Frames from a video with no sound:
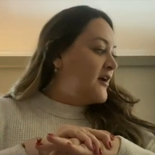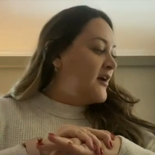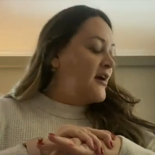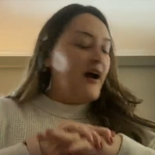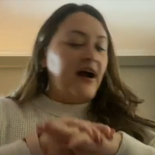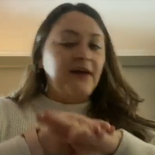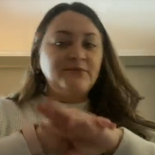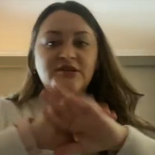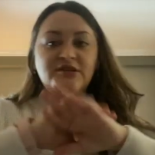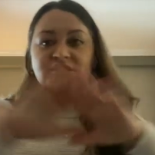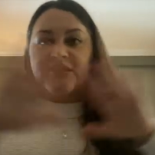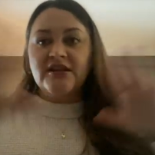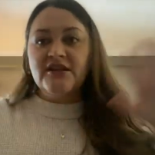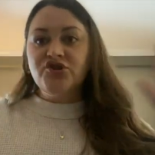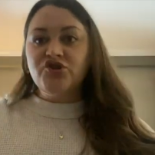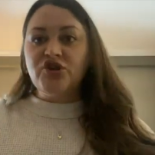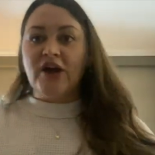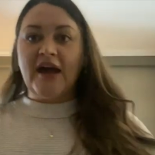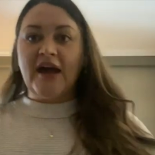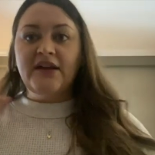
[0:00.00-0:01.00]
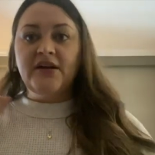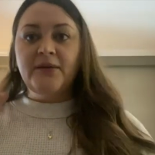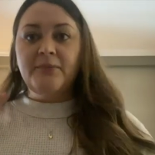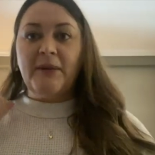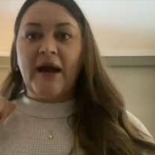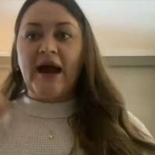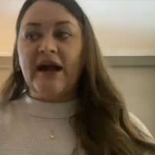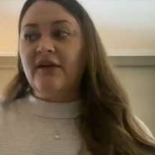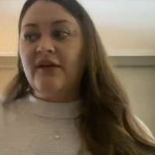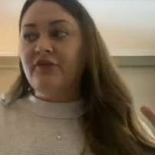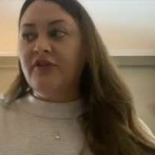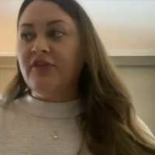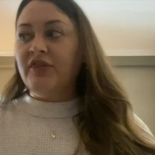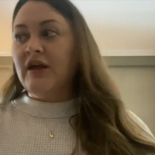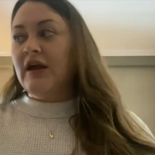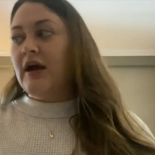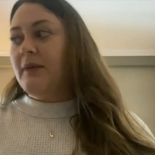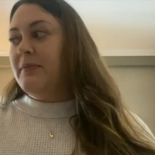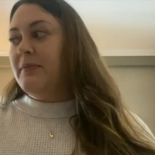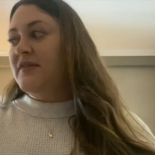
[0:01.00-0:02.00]
I'm just going to try to pack
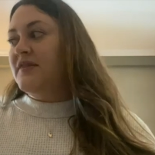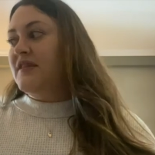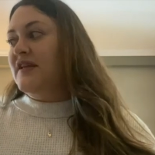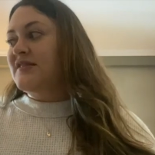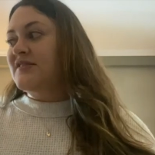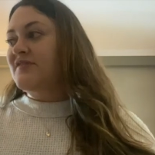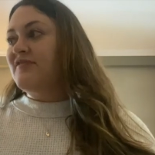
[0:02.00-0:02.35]
everything up in these